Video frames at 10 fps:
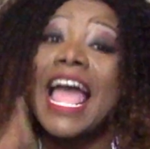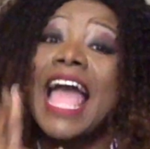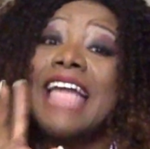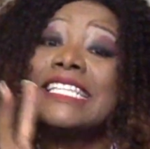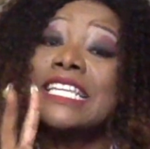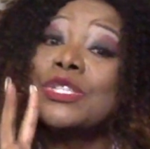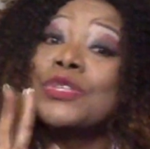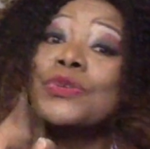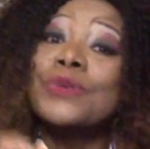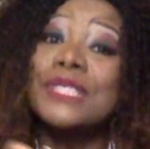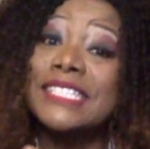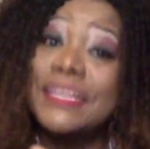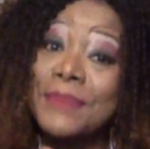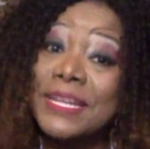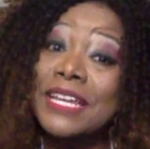I did two
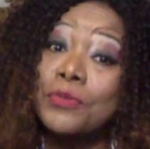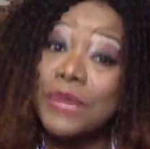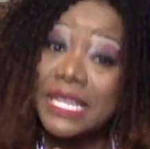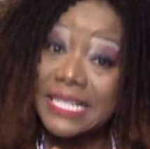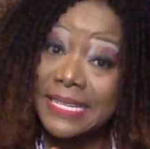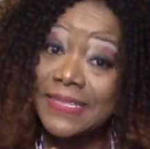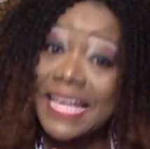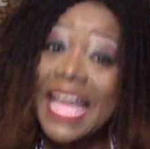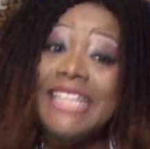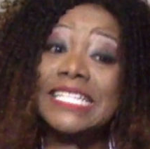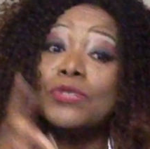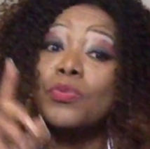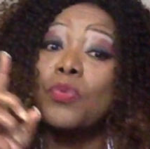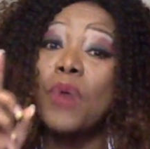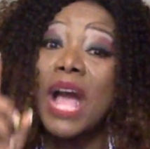similar readings. I did
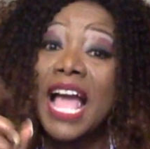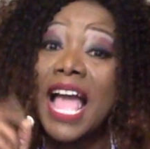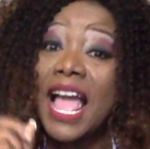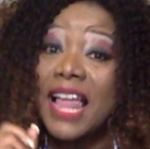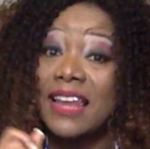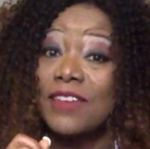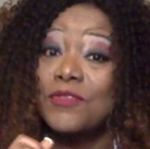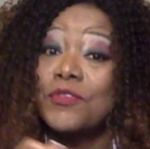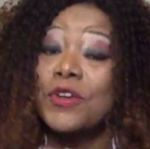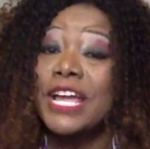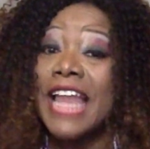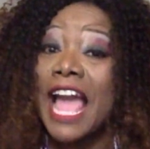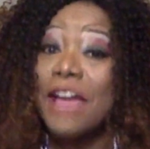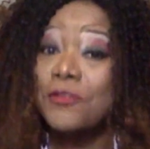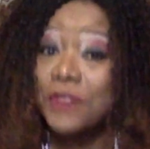one for an
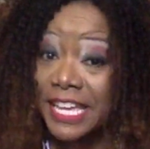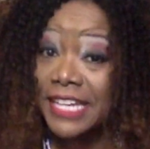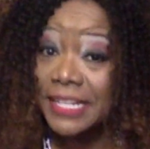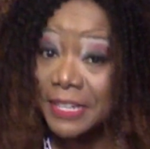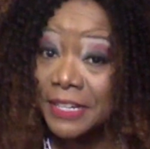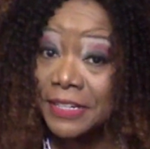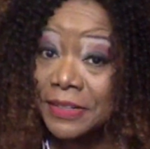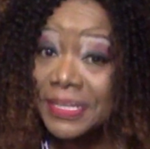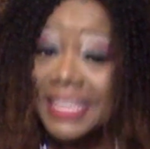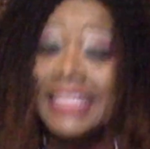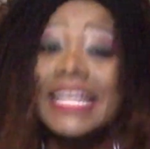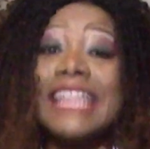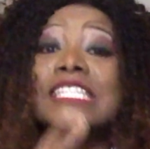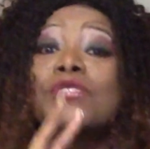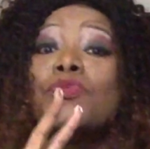African girl. And then I
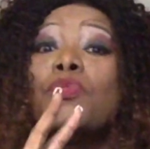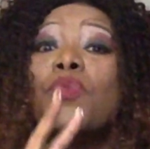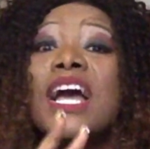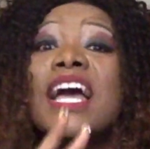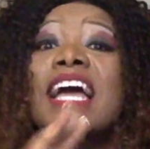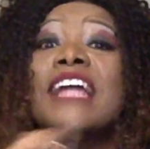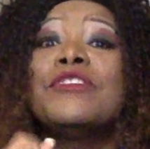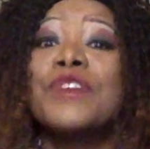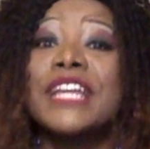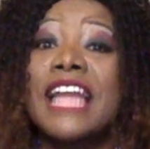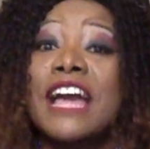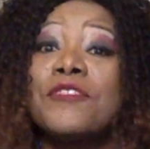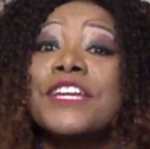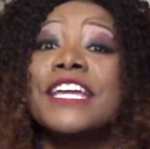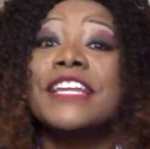did one for an
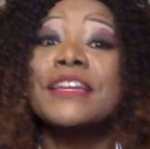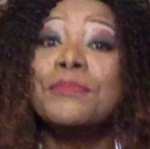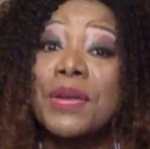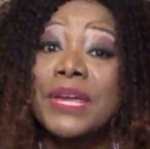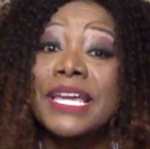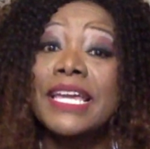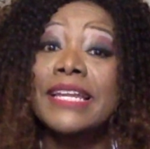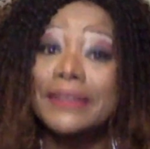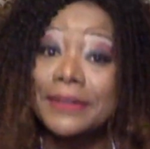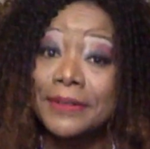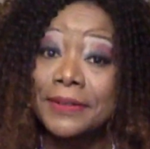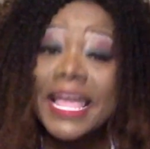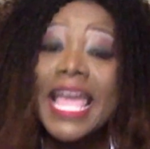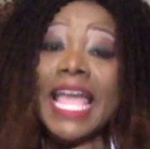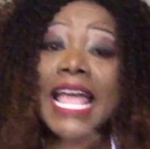African American girl.
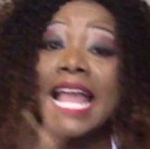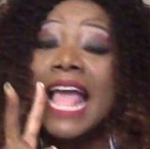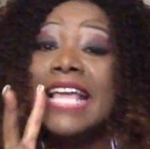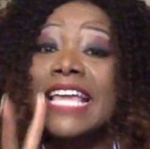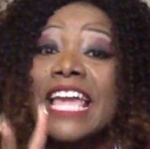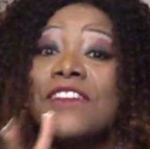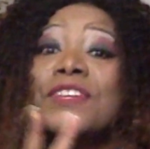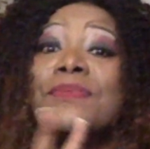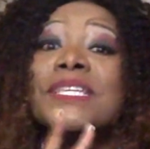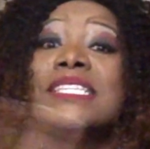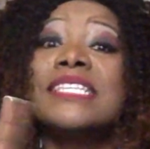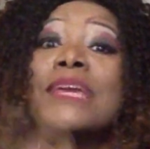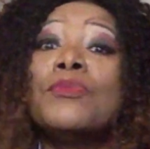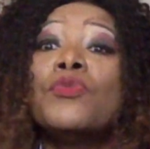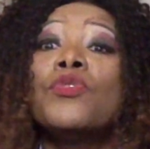And I gave them the
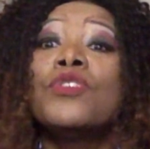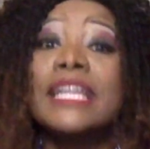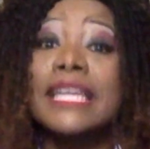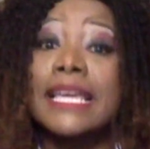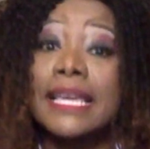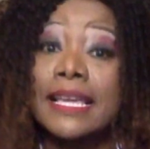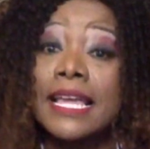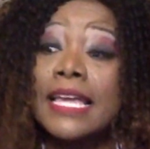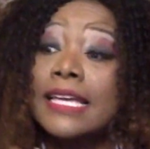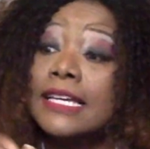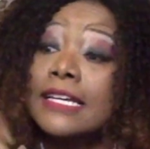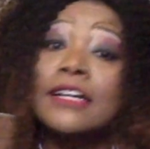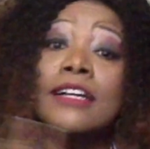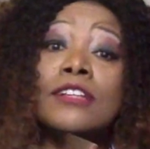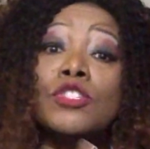same warning.
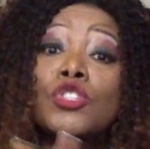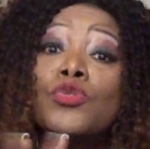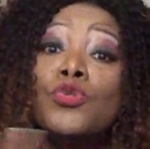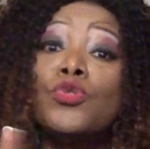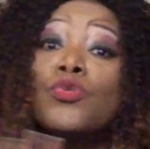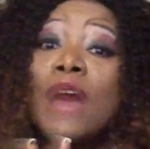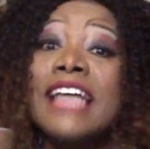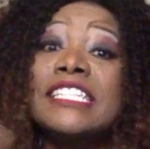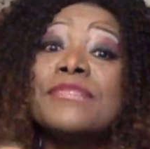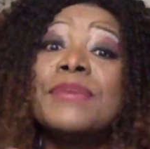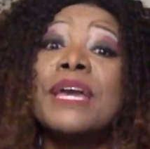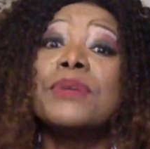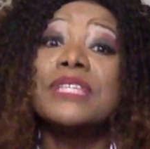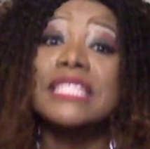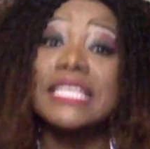Girls, you asked me
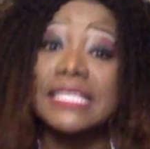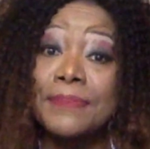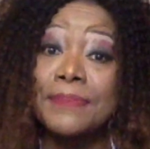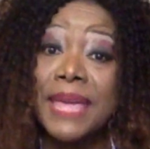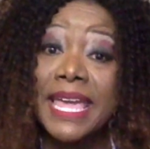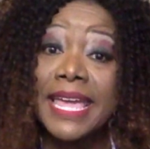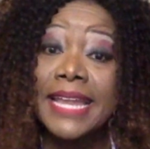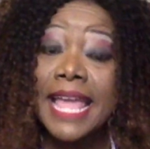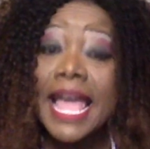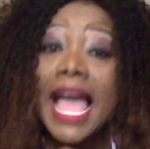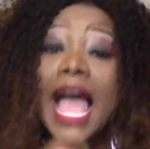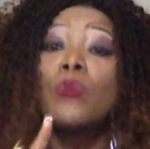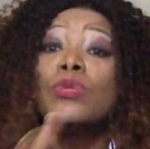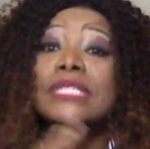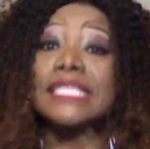about these men. I
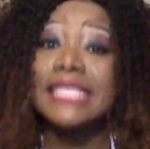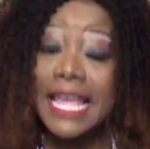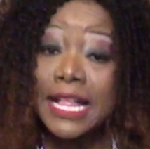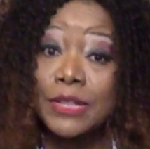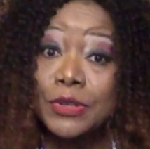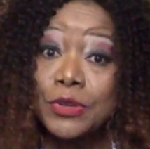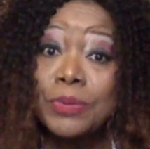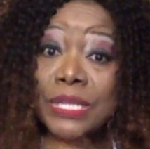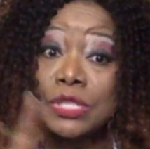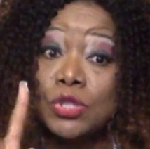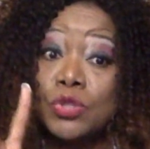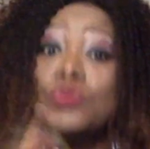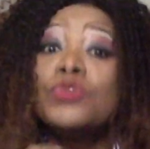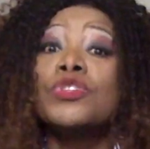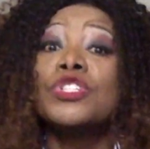will tell you, but do
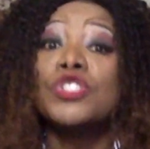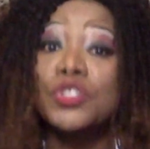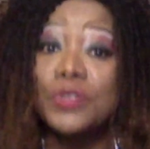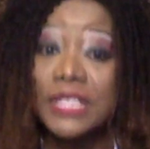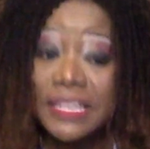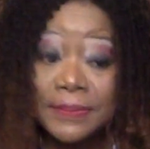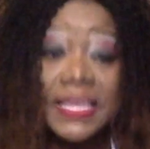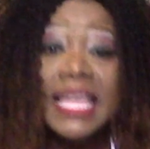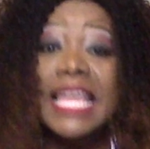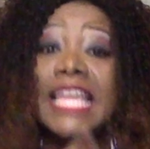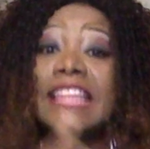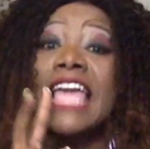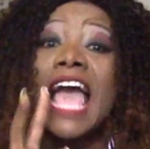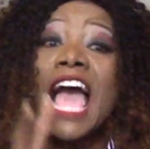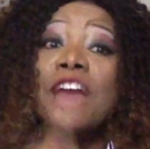not show them. The
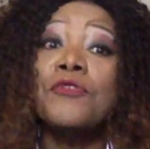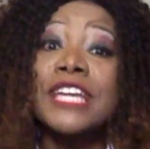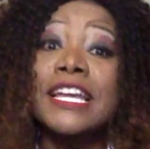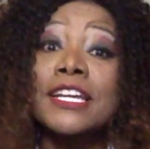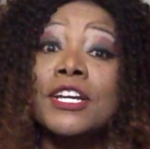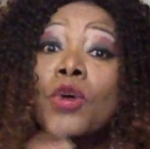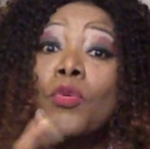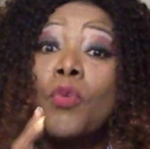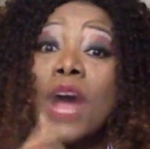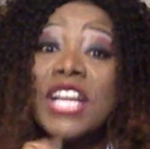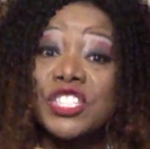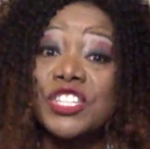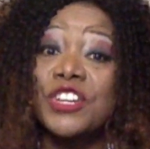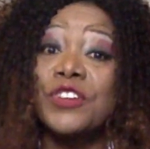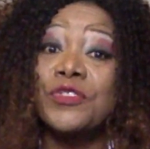African girl watched
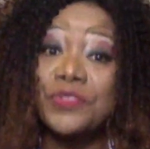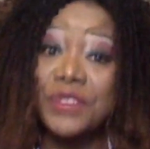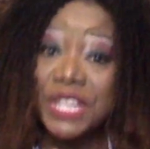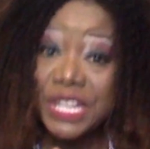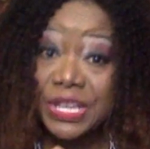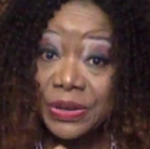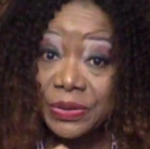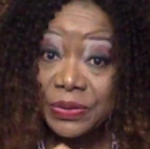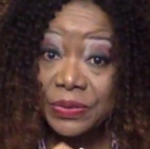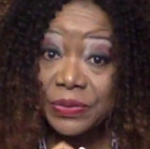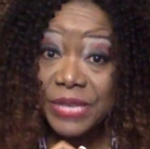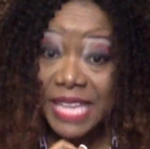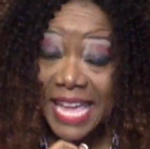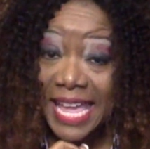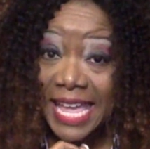her video,
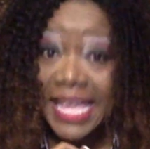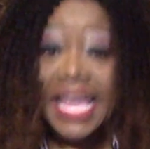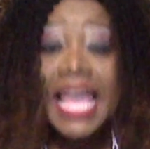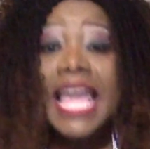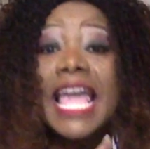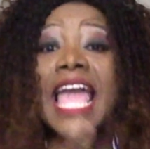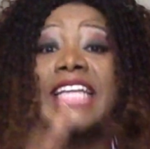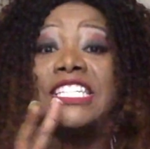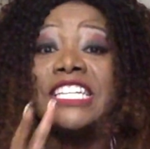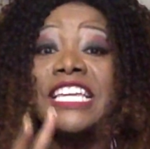okay? And she